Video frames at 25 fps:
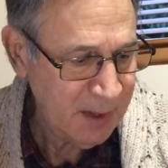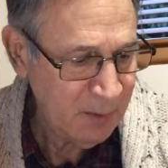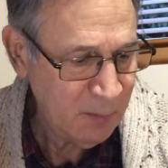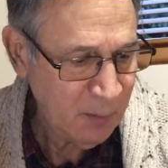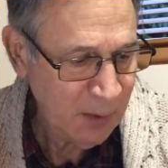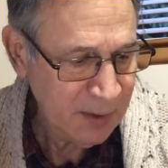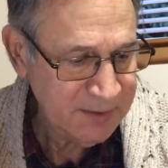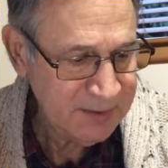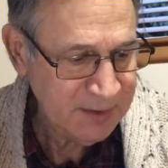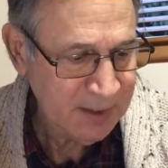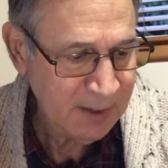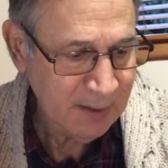in
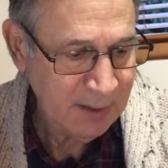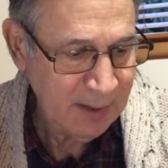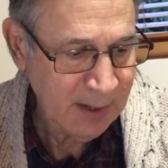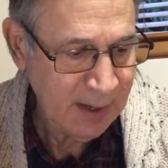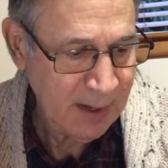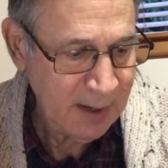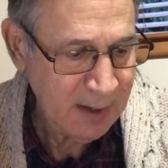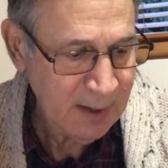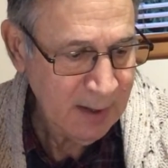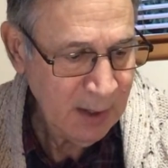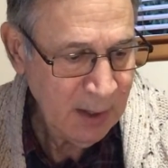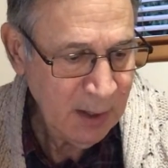West
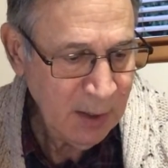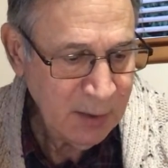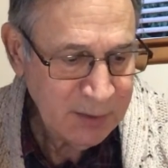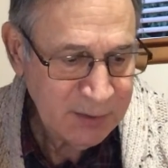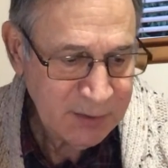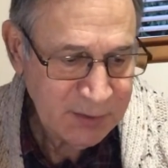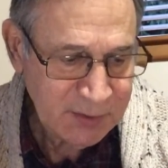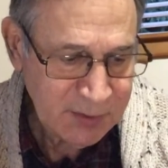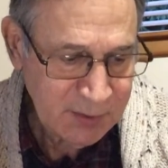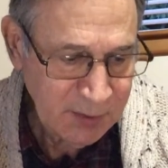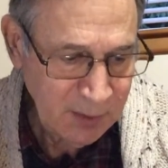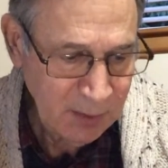LA,
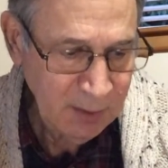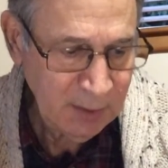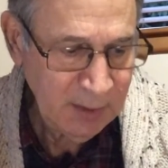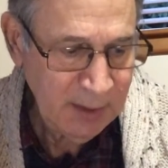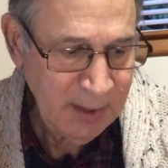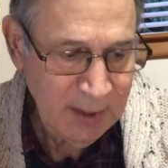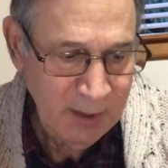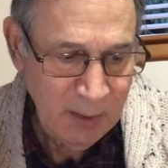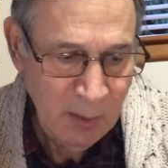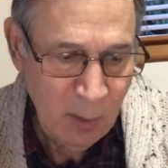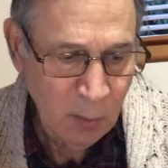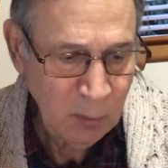
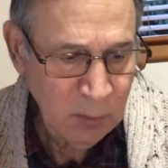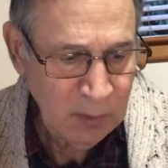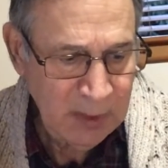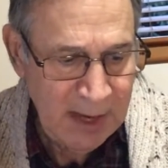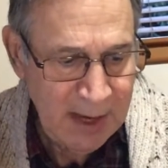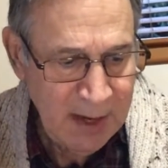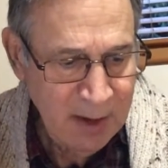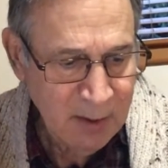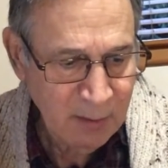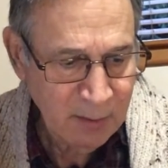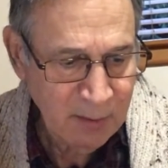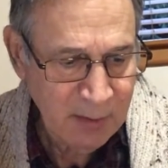certainly no
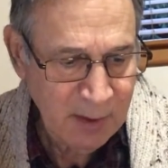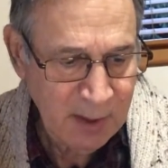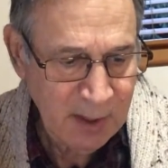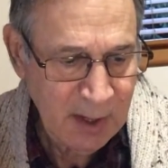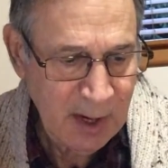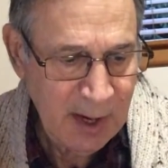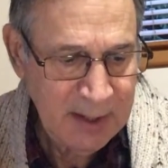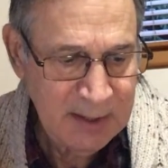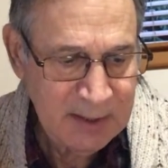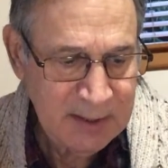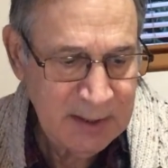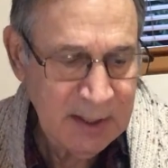later than
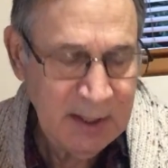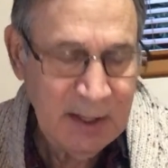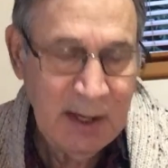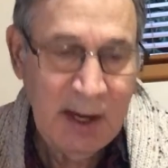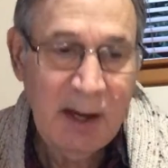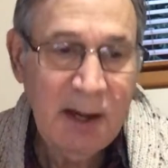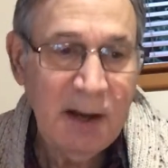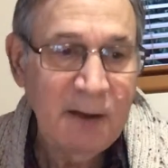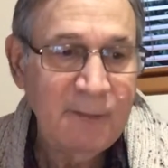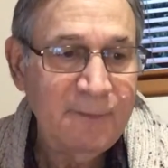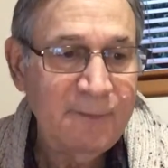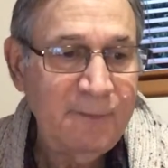
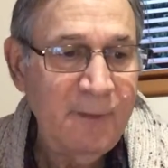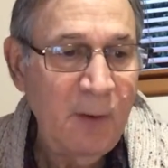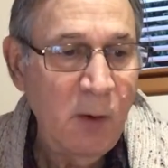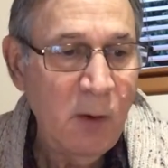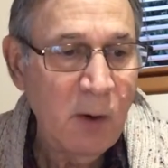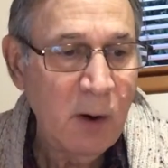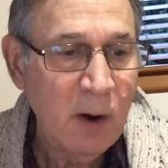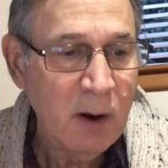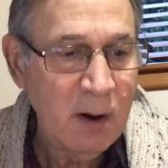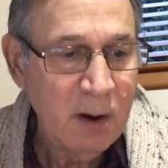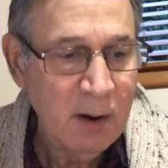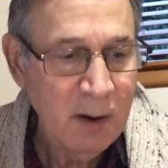
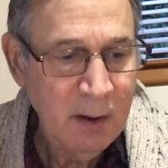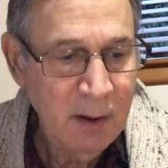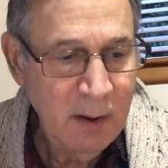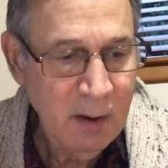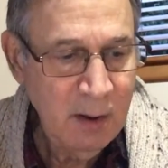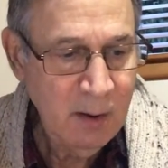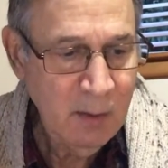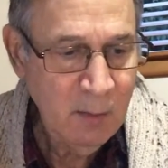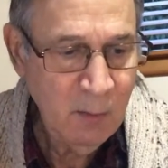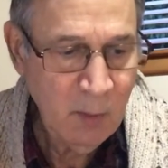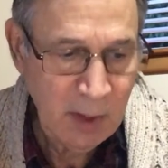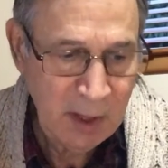1984
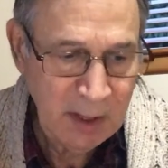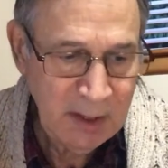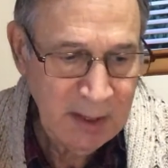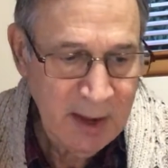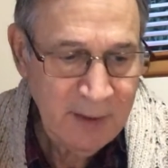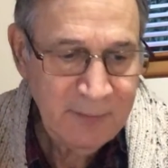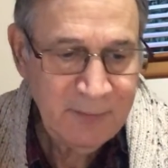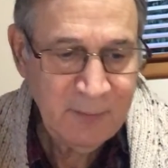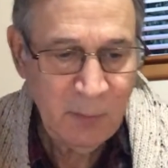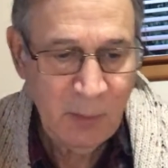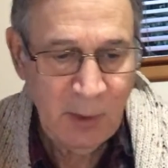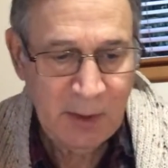when I
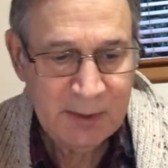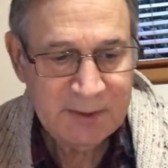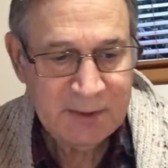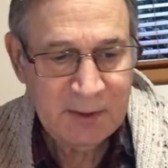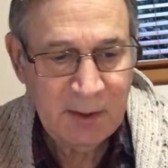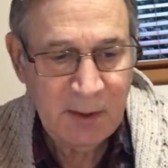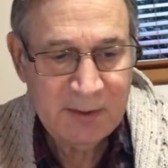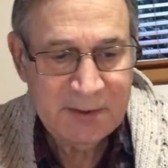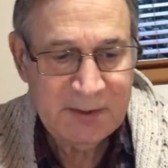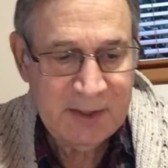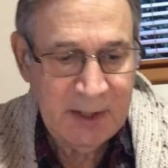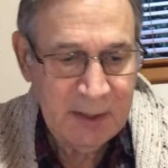left West
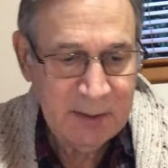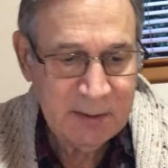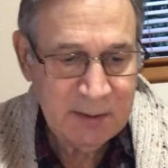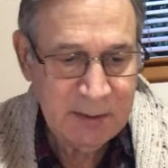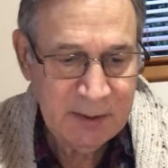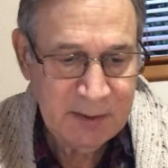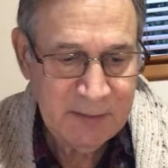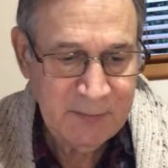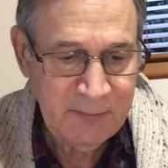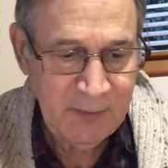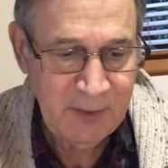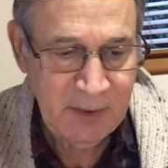Los
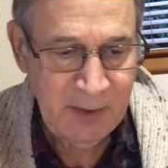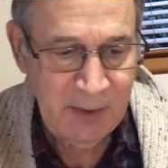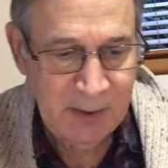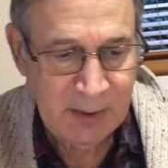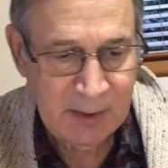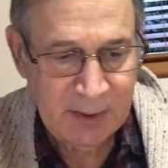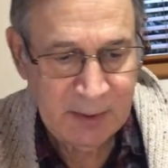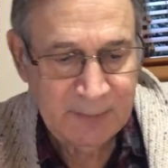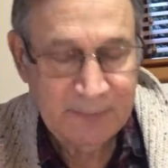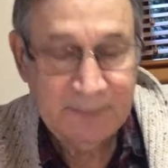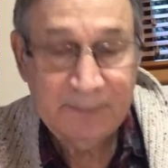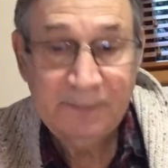Angeles for
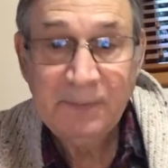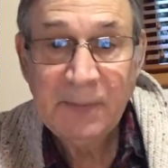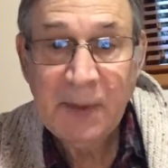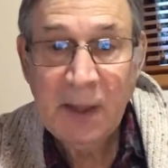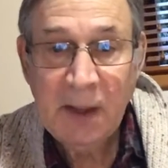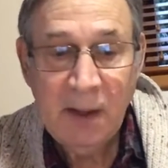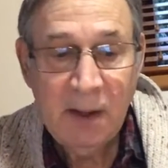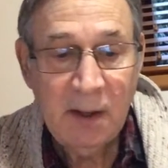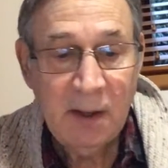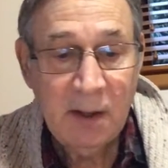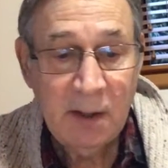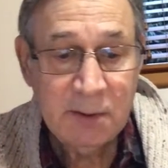good.
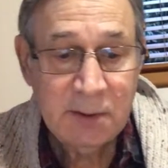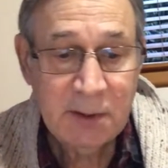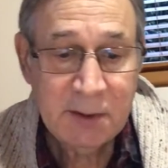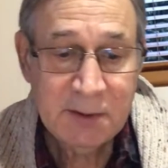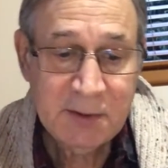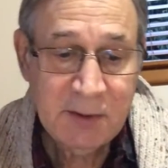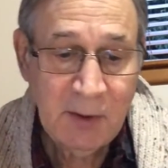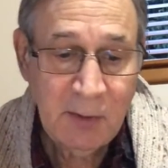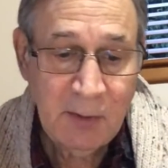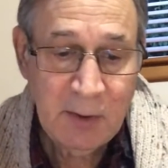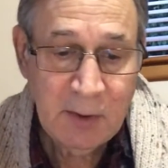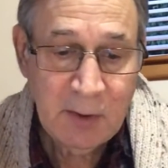Just
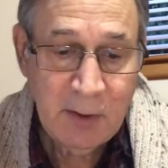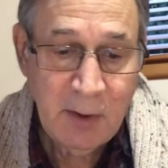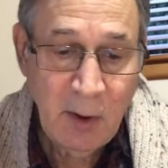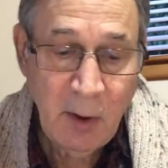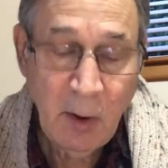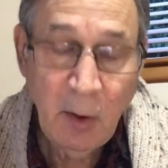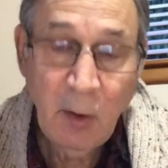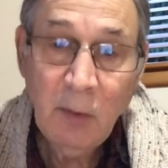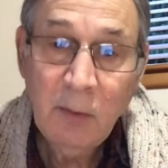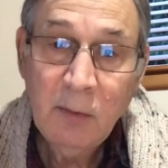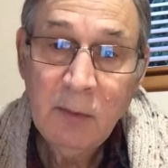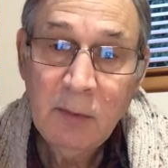so you
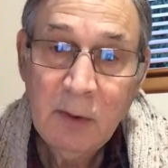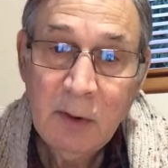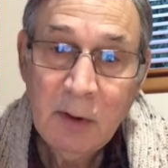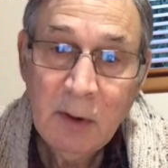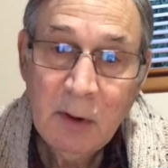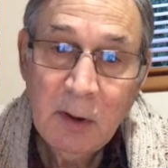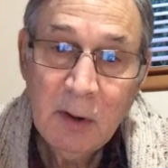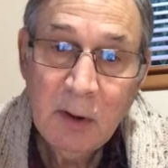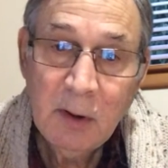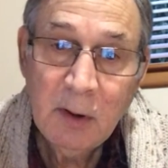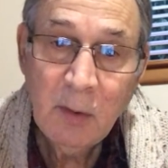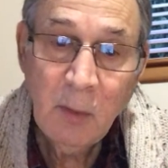know,
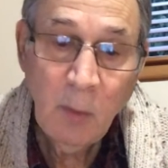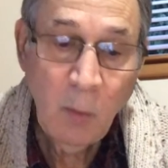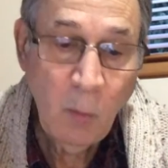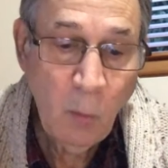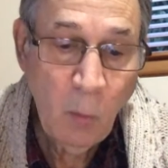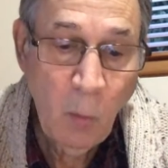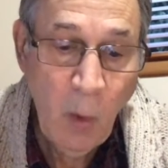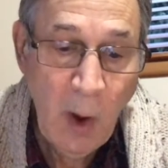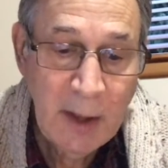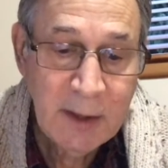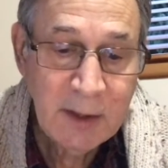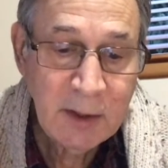
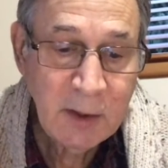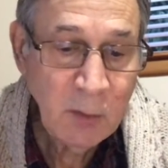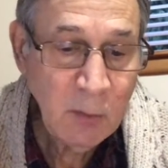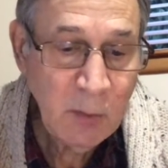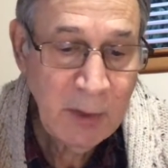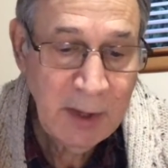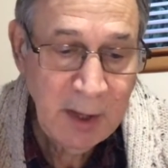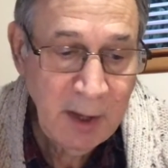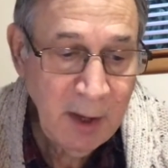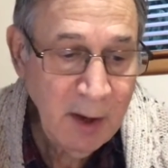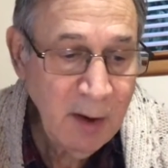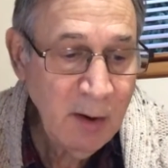what you
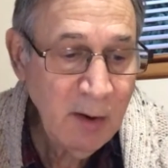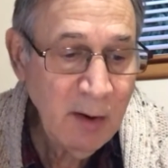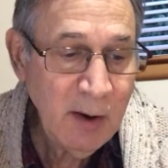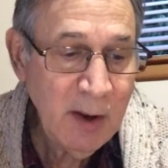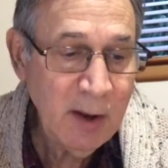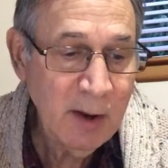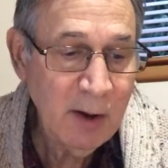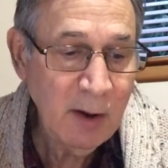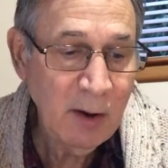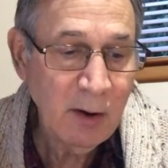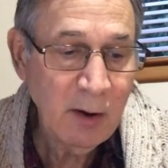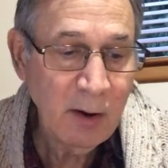hear
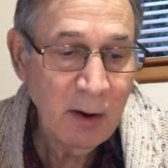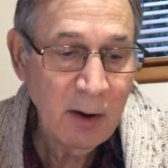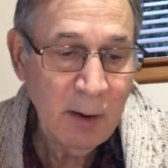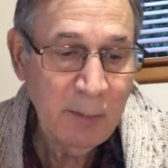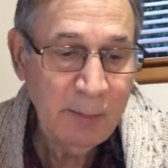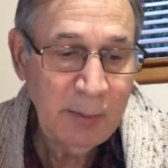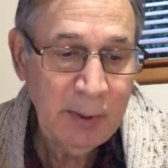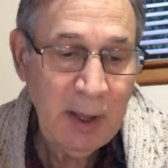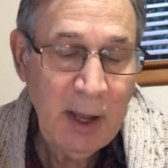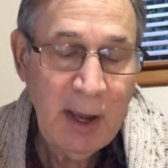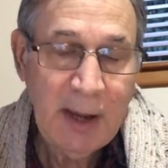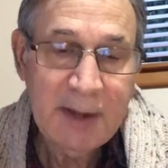here
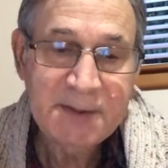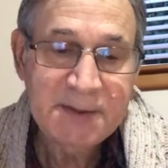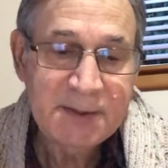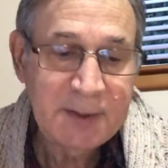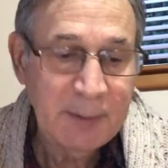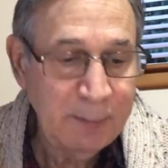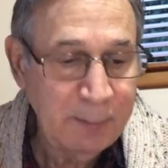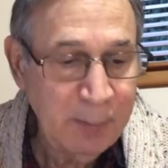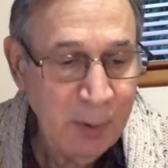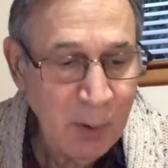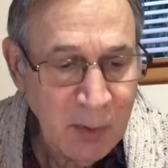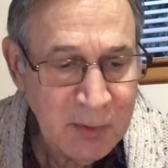applies to
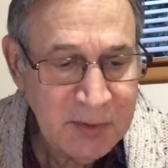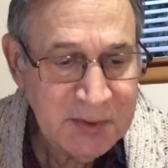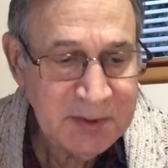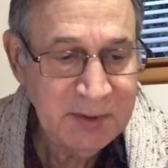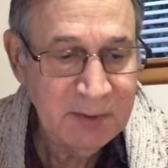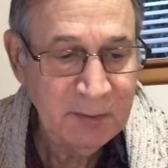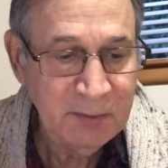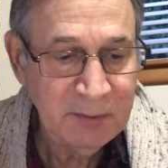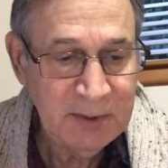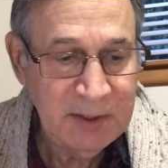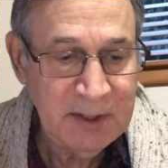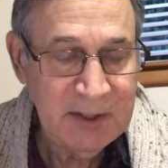
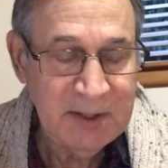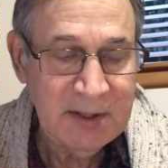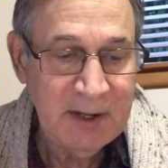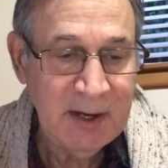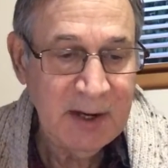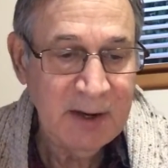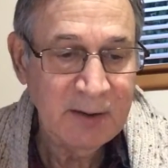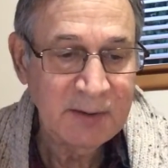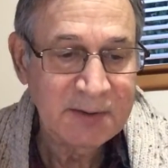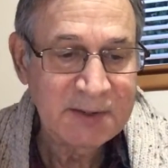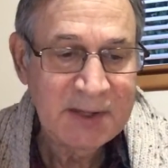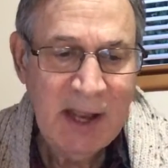personal
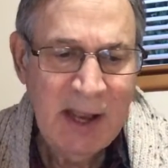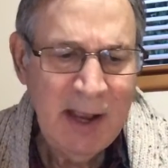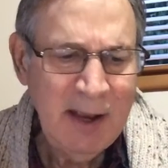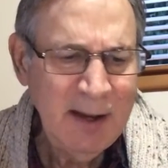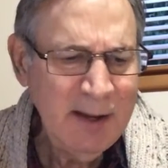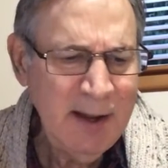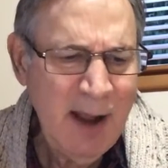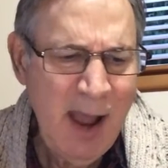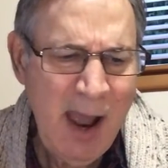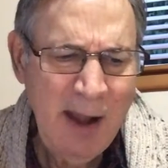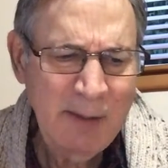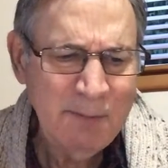details,
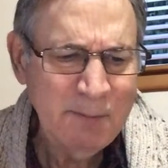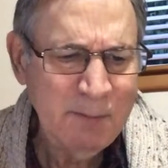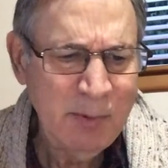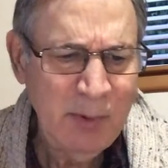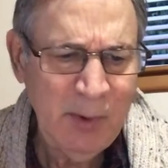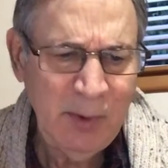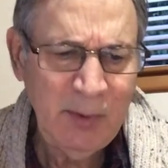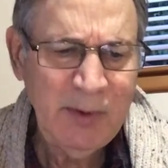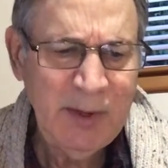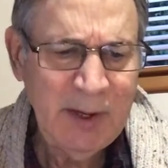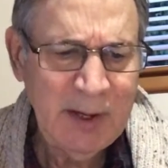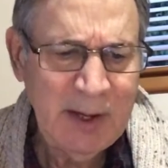not
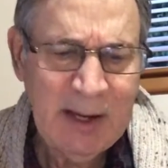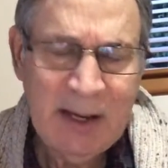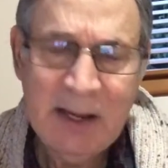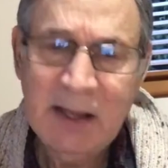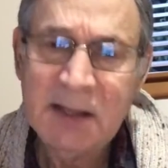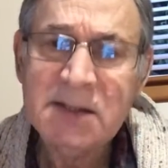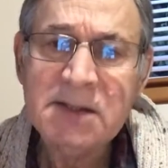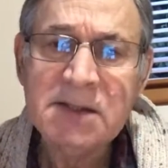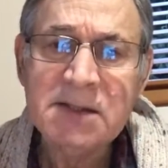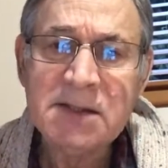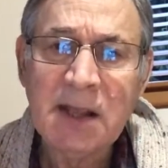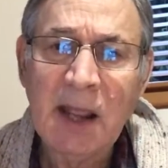brilliant
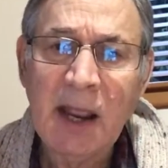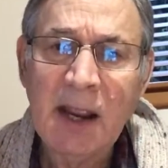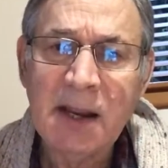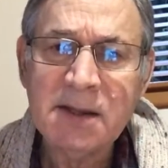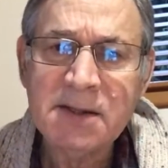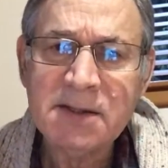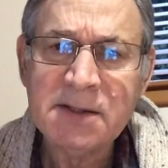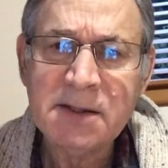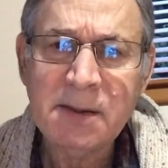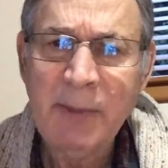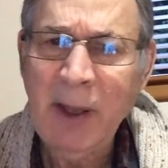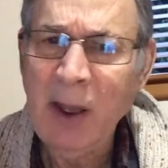
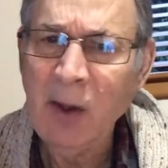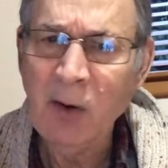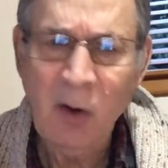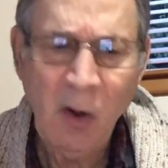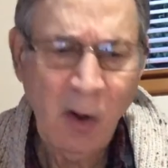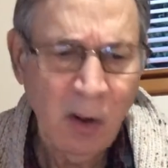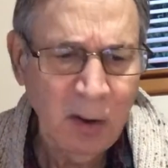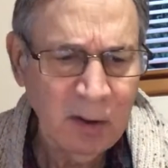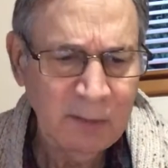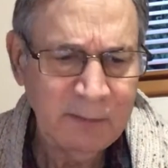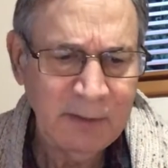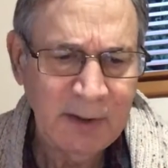insights about
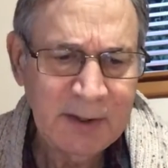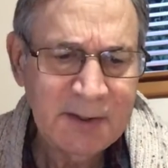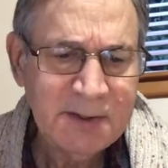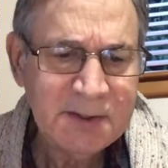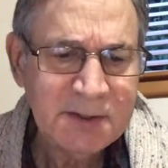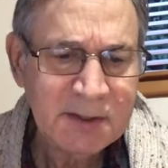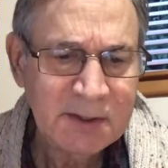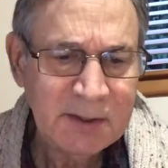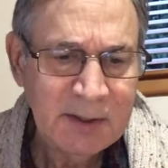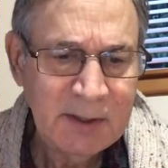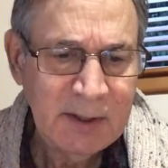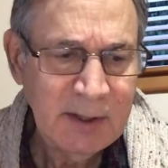all of
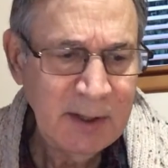us.